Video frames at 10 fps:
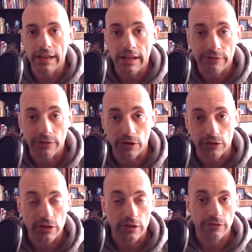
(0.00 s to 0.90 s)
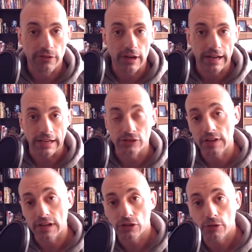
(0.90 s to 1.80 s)
First, fried eggs. You've got
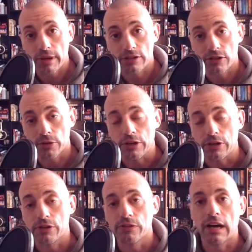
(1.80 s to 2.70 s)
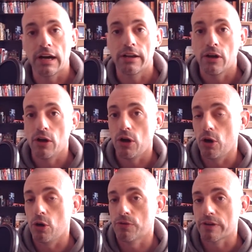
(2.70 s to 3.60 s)
two ways to do it. You've got
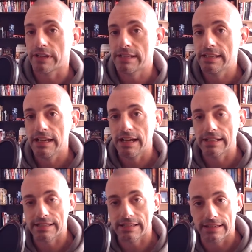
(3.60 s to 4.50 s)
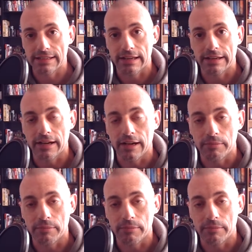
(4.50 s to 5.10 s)
over easy and sunny side up.